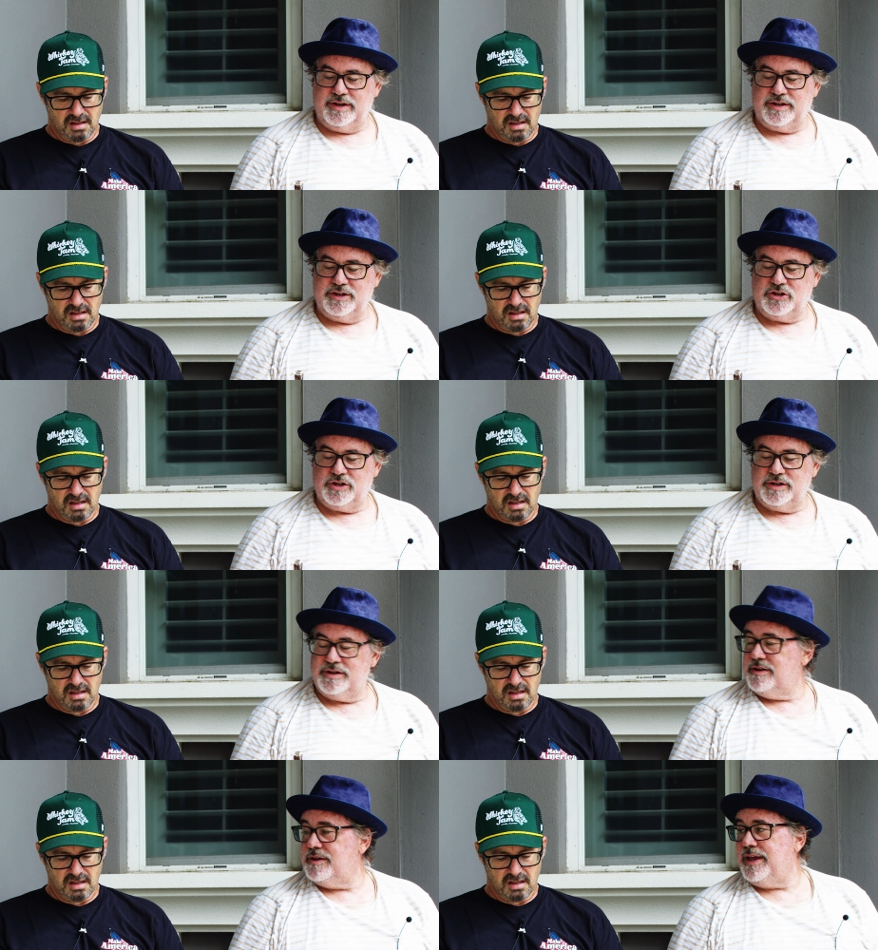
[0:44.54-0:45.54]

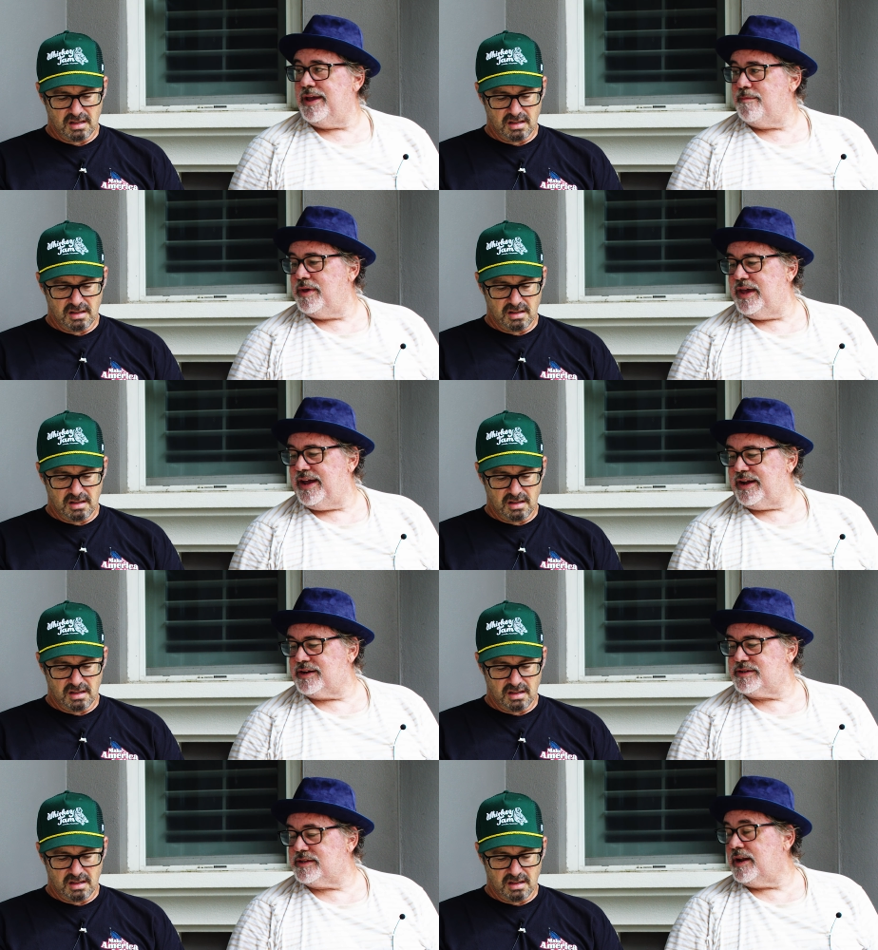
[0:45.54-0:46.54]
Speaker 1: Edition
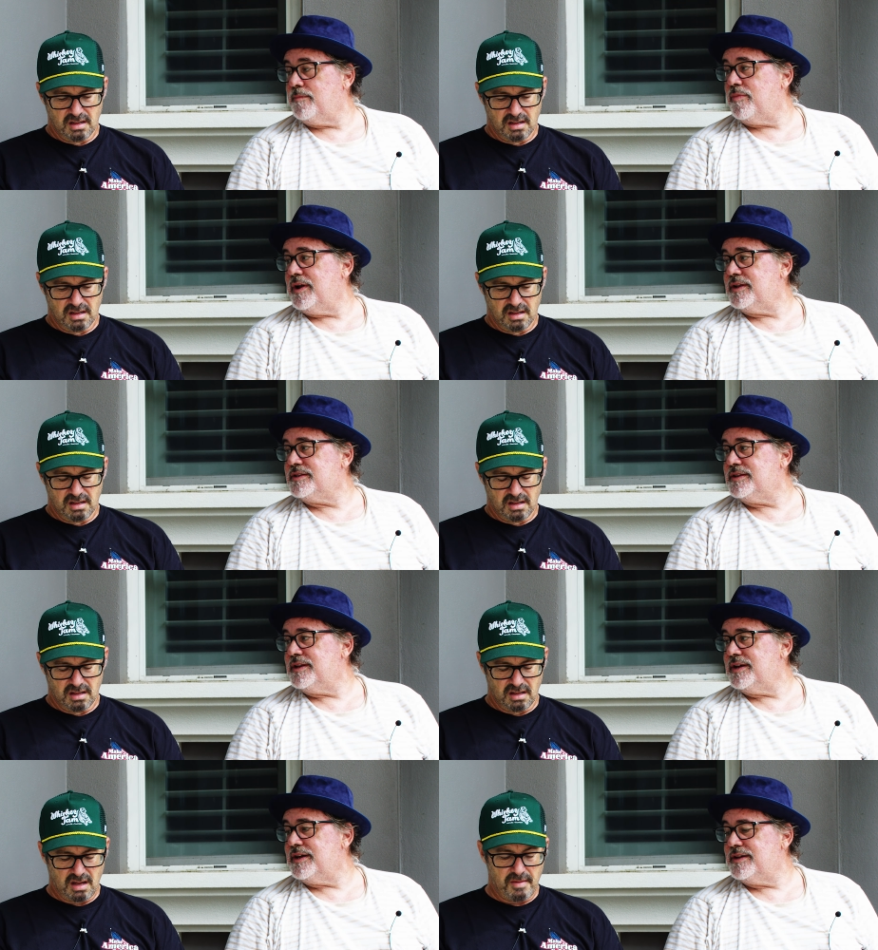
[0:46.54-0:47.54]
MX that I brought
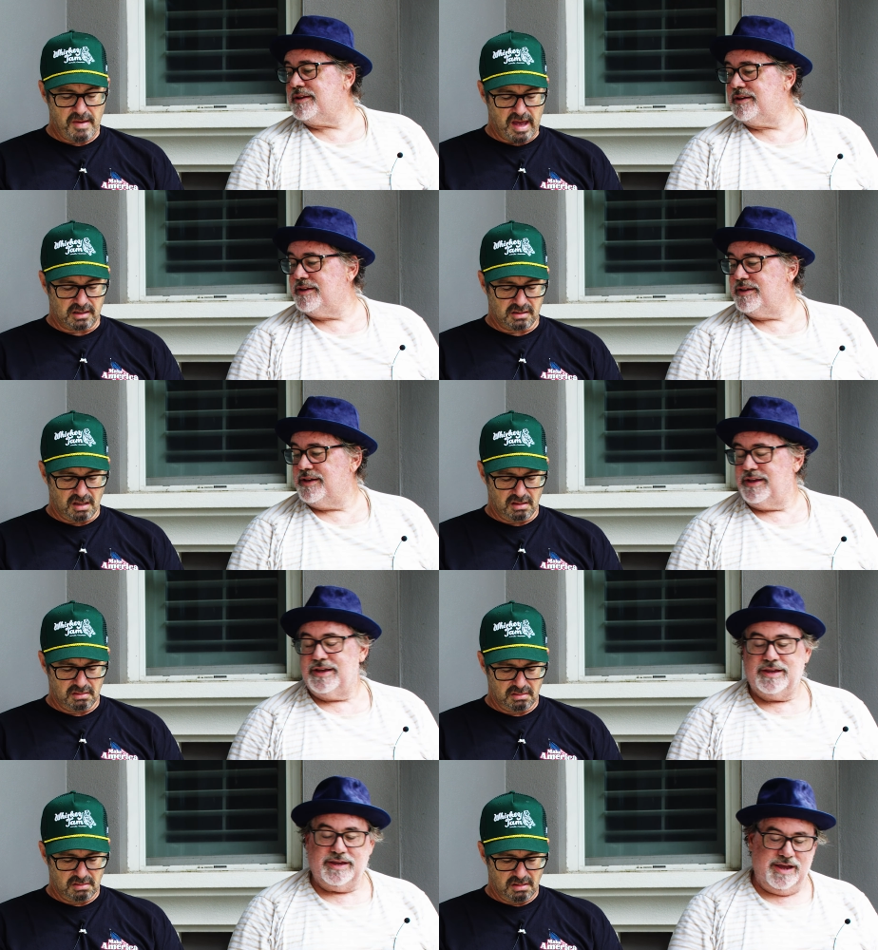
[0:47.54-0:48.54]
today. MX, huh?
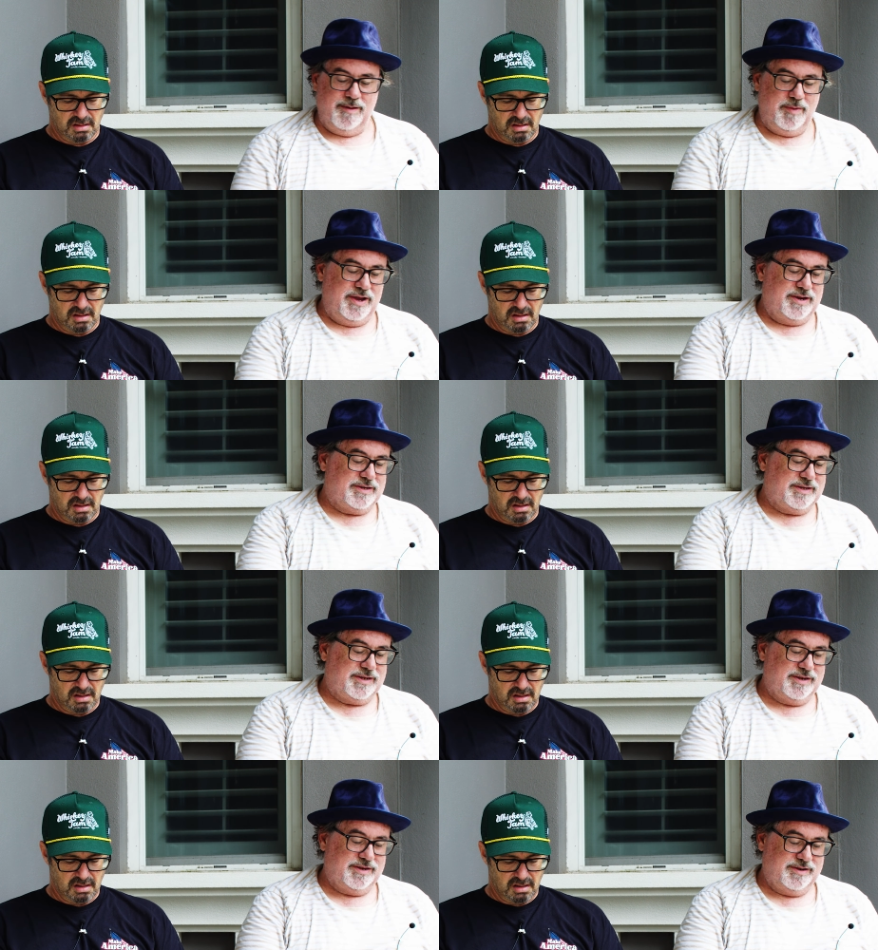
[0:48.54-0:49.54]
MX.
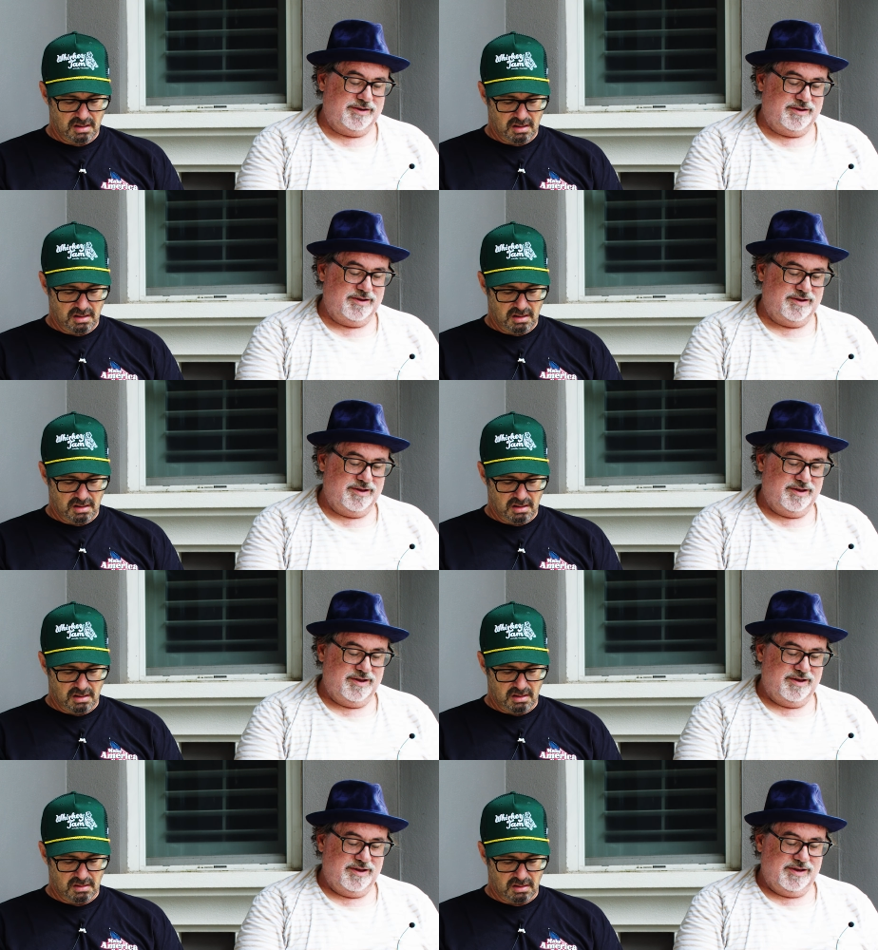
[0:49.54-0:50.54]

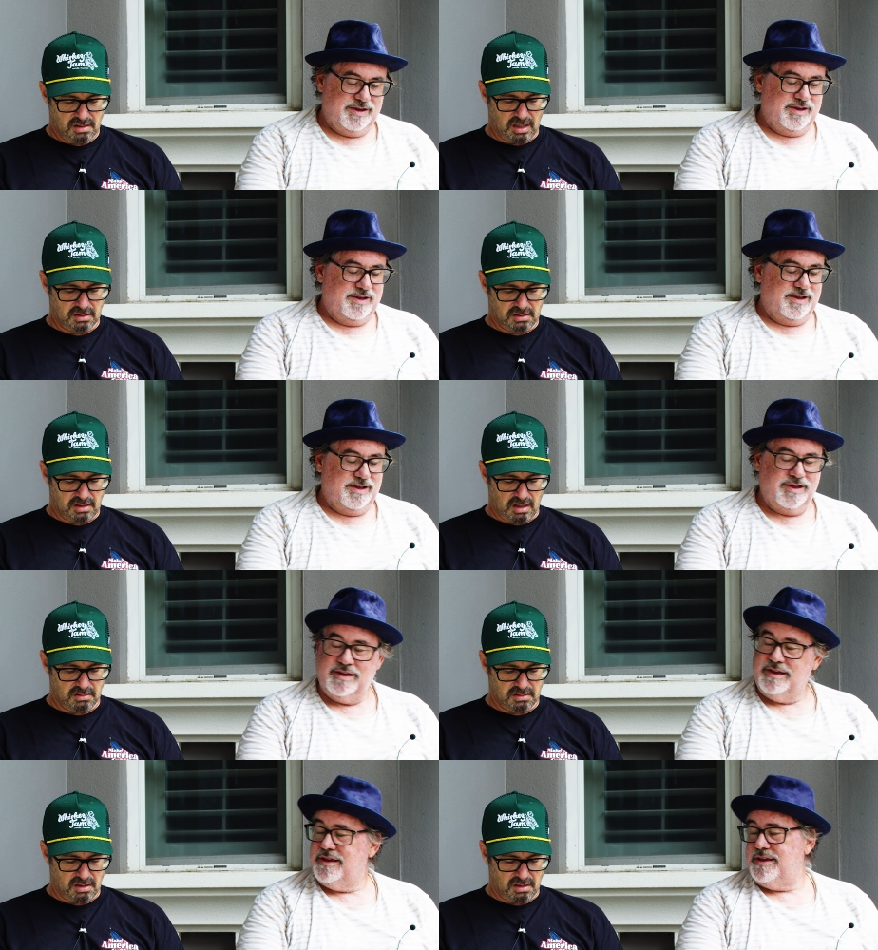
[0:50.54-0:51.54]
Speaker 2: Uh, sounds
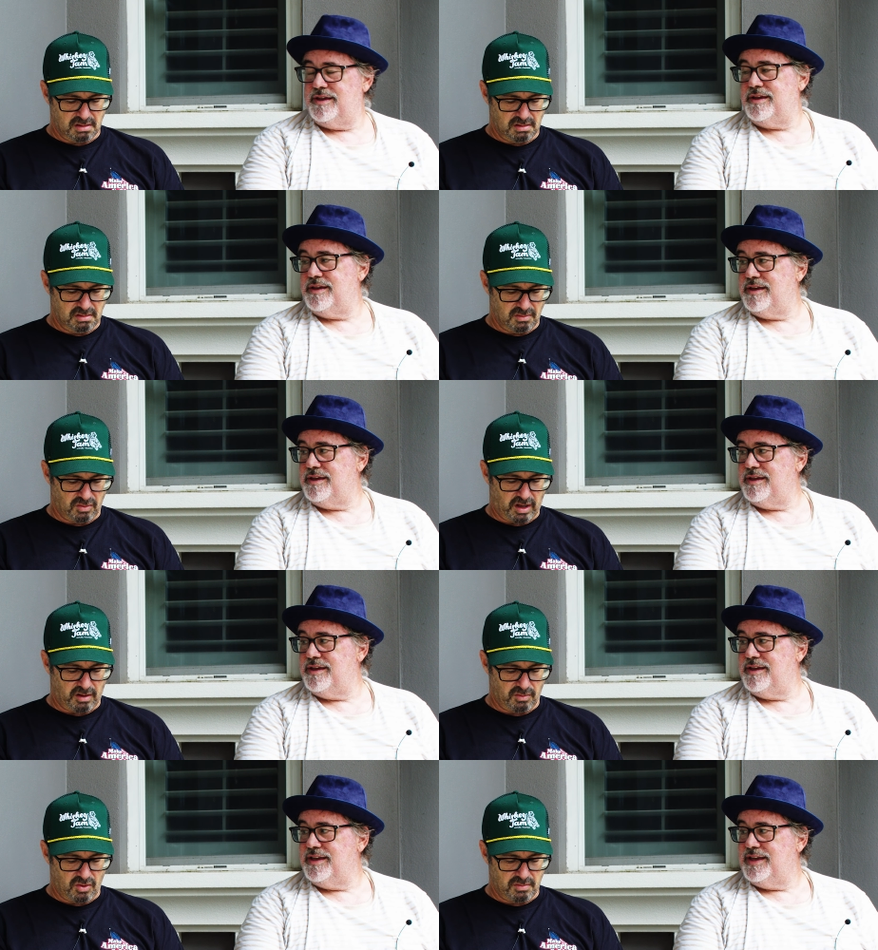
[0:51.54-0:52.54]
sounds uh,
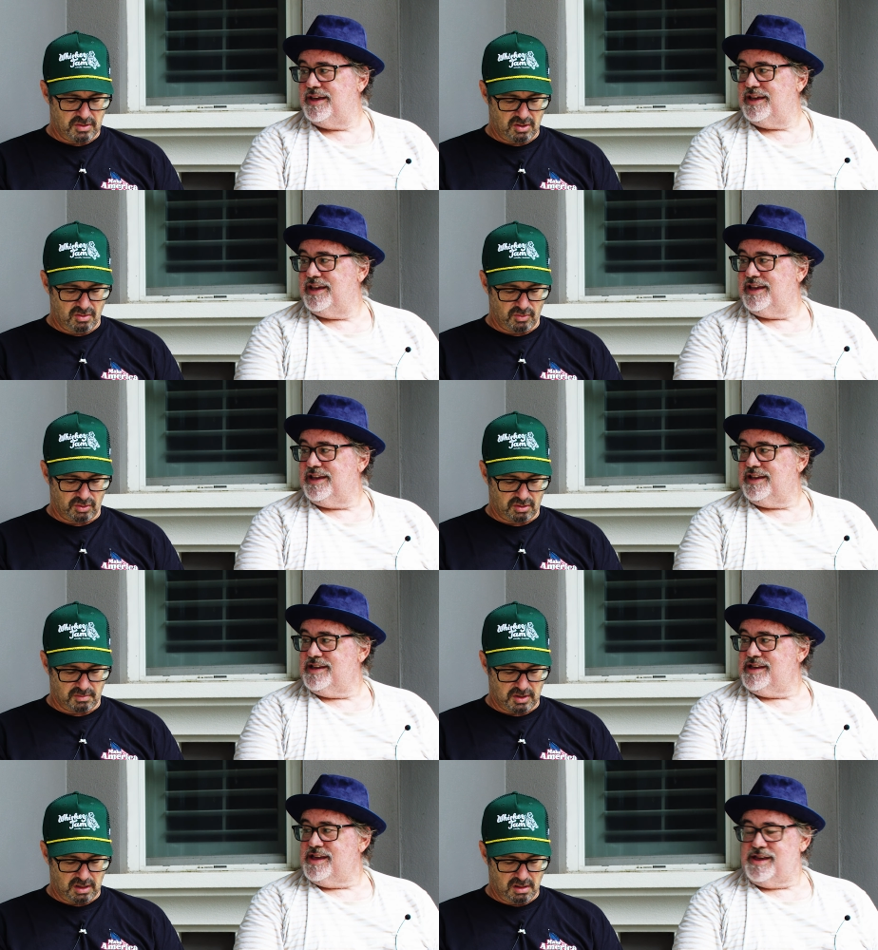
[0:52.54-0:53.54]
like a Roman numeral to
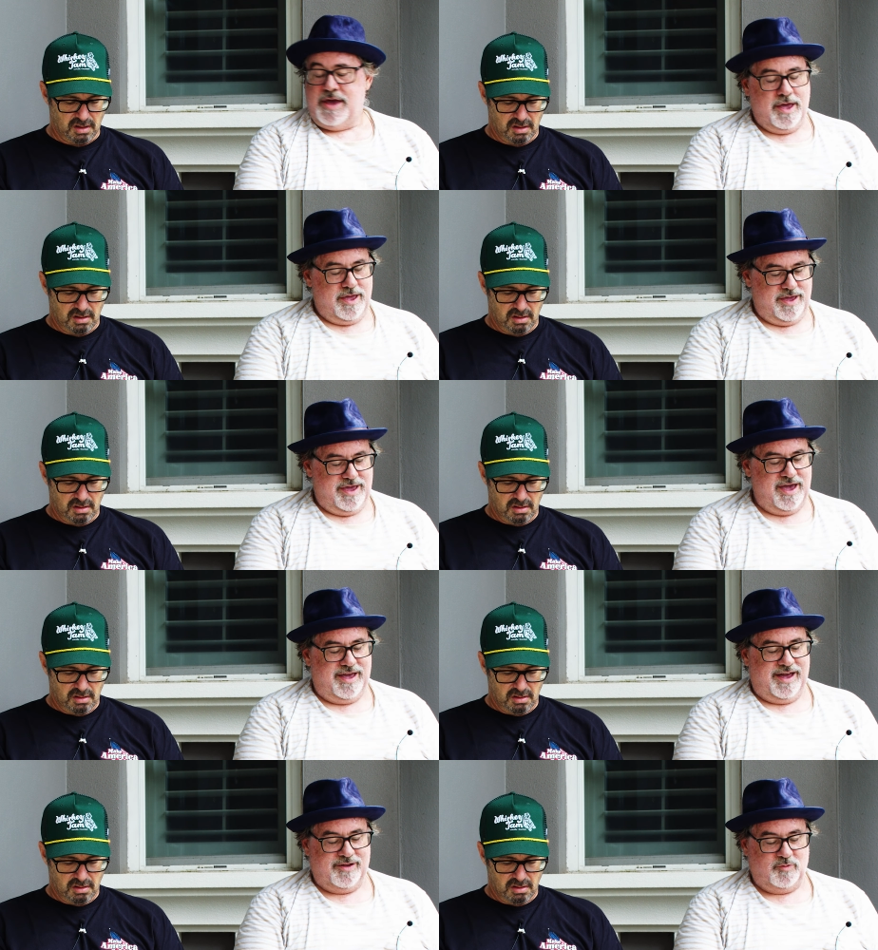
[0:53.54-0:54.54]
me.
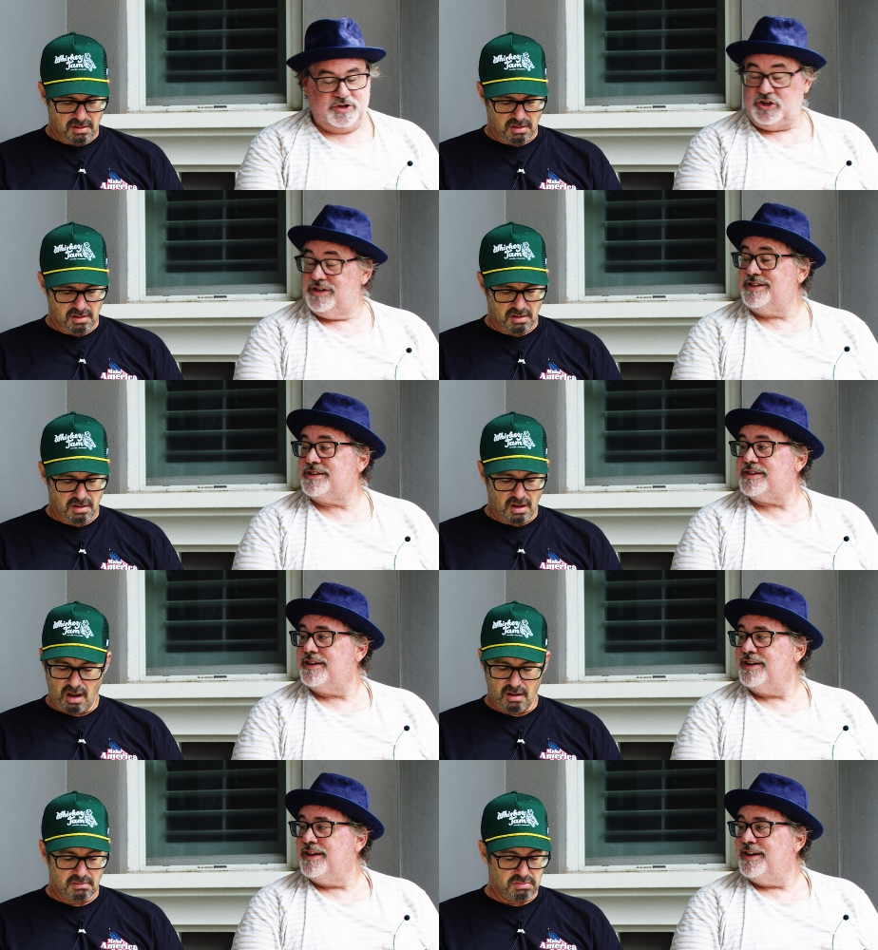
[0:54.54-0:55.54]
Speaker 1: Yeah, which is?
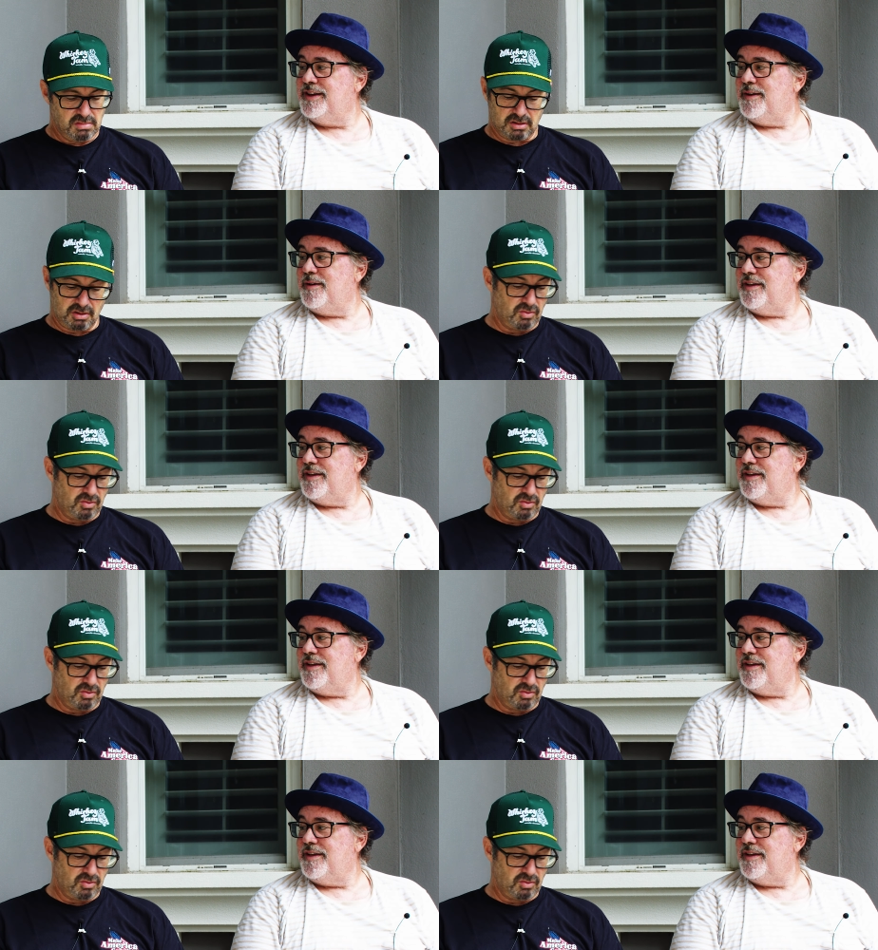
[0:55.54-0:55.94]
Speaker 2: It's a